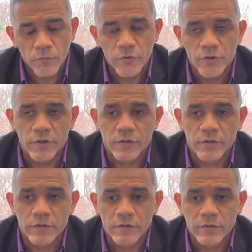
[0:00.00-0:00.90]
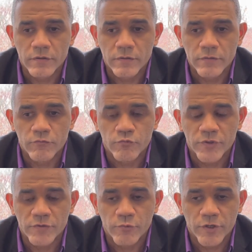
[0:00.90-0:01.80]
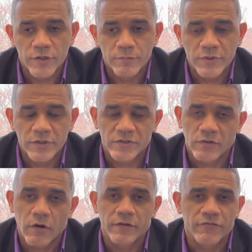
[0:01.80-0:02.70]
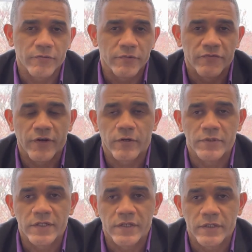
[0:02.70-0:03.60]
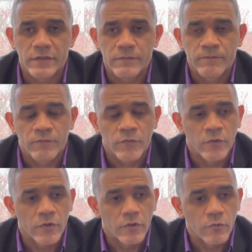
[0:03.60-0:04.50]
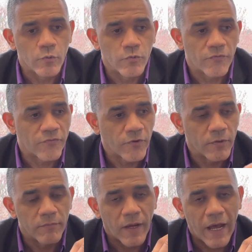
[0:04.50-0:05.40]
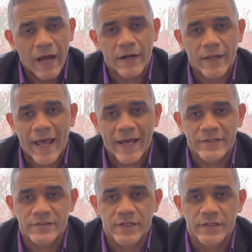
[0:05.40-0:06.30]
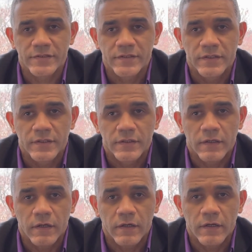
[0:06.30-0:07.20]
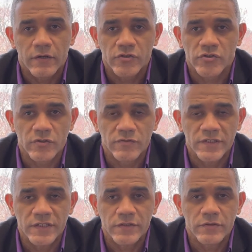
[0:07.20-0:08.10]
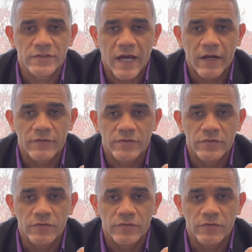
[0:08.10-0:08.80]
We're gonna be starting from the very beginning, from how to access deals, how to